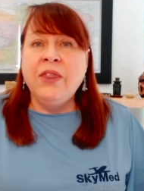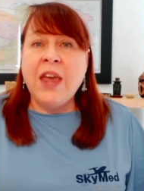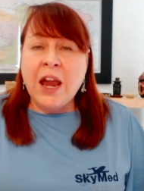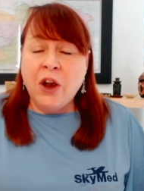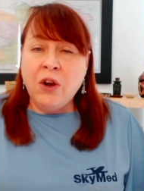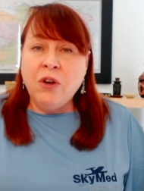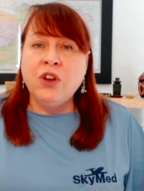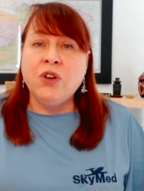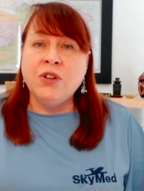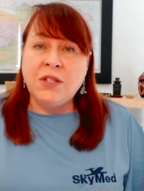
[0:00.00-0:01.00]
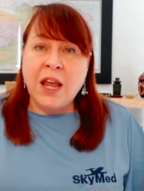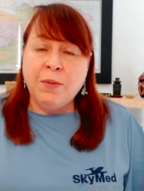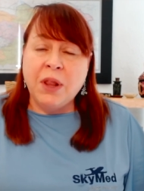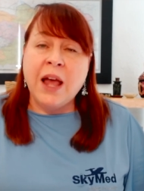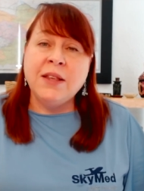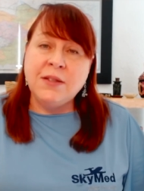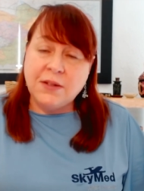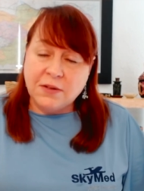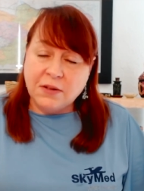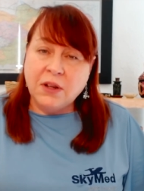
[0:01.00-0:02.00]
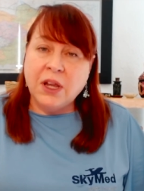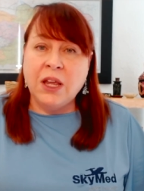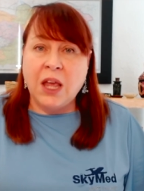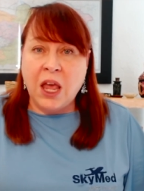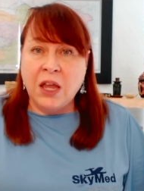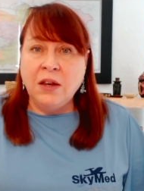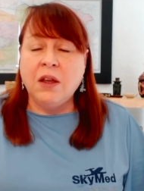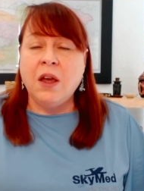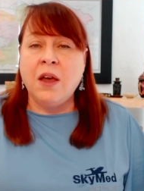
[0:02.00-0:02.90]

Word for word: There, you're stabilized again,